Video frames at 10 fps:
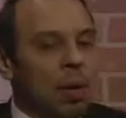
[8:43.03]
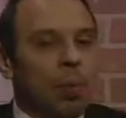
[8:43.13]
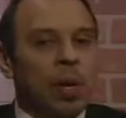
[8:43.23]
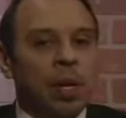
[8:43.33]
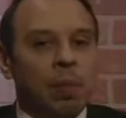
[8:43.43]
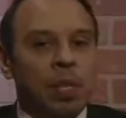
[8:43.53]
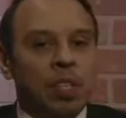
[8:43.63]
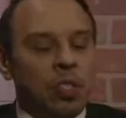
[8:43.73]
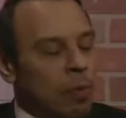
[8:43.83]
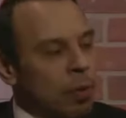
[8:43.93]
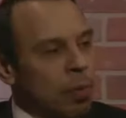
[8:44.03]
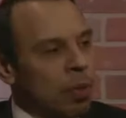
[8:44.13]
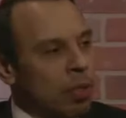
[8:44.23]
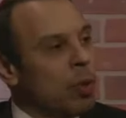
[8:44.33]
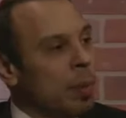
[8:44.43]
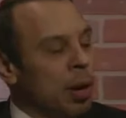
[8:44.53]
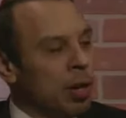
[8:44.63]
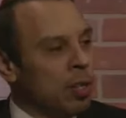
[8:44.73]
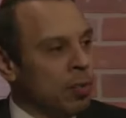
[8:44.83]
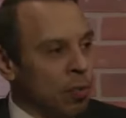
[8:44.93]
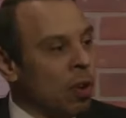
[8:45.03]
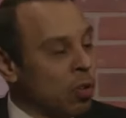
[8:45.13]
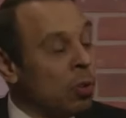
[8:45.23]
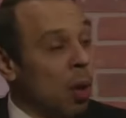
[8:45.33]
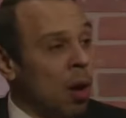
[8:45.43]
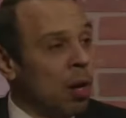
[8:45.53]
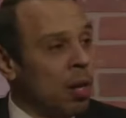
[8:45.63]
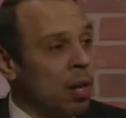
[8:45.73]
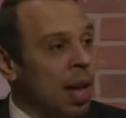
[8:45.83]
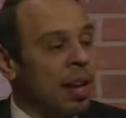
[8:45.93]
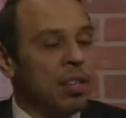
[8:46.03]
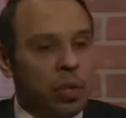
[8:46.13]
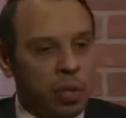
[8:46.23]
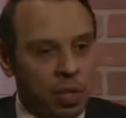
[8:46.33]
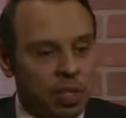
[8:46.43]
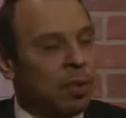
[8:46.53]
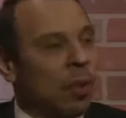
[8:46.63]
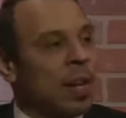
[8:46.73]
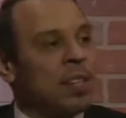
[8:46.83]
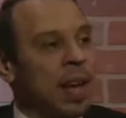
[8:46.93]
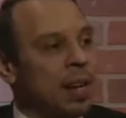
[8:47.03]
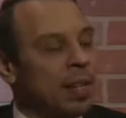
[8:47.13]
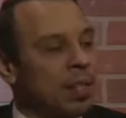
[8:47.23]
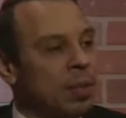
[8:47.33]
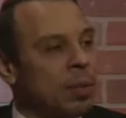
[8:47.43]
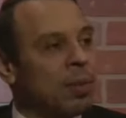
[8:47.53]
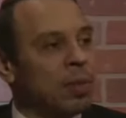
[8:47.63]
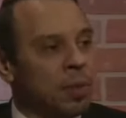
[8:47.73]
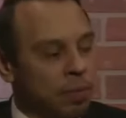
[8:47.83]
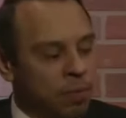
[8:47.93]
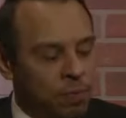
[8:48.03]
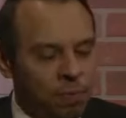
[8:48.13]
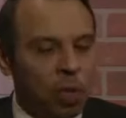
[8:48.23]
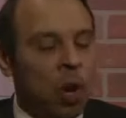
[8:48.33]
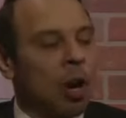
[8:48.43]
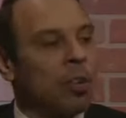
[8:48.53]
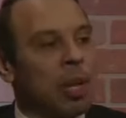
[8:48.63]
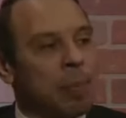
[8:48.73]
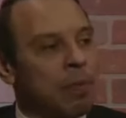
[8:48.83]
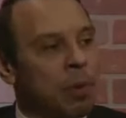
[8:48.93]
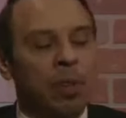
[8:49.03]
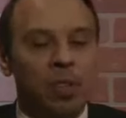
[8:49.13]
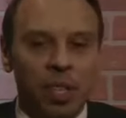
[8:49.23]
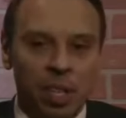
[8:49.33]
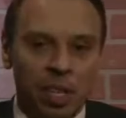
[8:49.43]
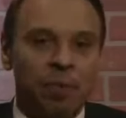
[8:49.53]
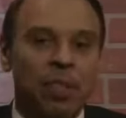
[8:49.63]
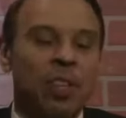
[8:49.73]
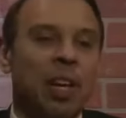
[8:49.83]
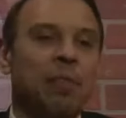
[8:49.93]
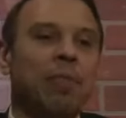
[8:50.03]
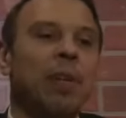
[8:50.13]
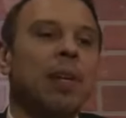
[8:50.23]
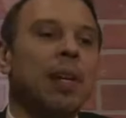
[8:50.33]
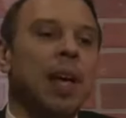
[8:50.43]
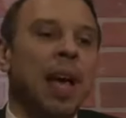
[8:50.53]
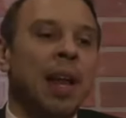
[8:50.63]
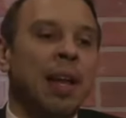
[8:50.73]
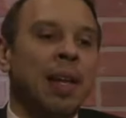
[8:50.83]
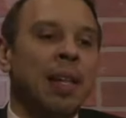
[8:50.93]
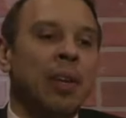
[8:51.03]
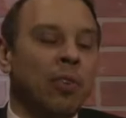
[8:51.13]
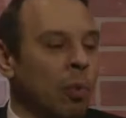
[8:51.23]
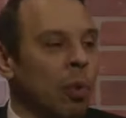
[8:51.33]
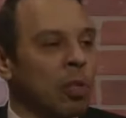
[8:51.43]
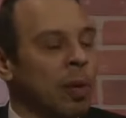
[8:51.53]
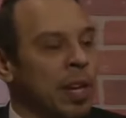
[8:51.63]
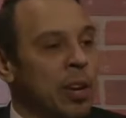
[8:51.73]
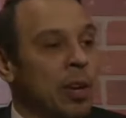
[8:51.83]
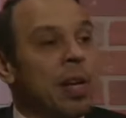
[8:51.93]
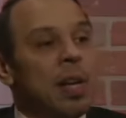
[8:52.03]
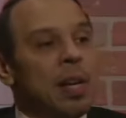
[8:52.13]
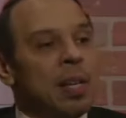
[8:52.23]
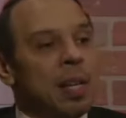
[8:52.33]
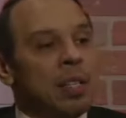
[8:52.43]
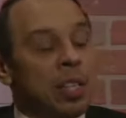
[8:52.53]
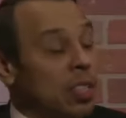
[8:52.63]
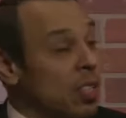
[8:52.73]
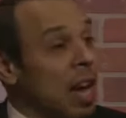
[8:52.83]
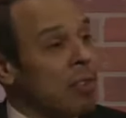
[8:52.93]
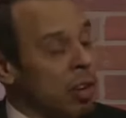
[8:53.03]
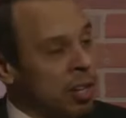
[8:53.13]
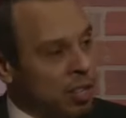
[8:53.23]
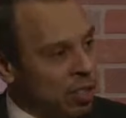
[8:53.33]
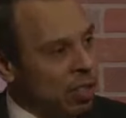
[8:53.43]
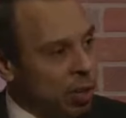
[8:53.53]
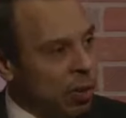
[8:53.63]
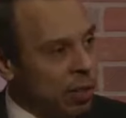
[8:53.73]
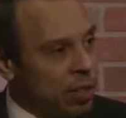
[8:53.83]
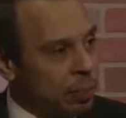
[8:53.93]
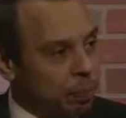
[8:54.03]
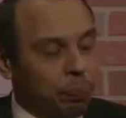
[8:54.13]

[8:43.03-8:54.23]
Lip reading: We suffered with two Americas for far too long, and it took the Civil Rights Act to for Congress stepping forward and saying enough is enough, and there's a role to play here. Justice Kavanaugh, in his concurrence,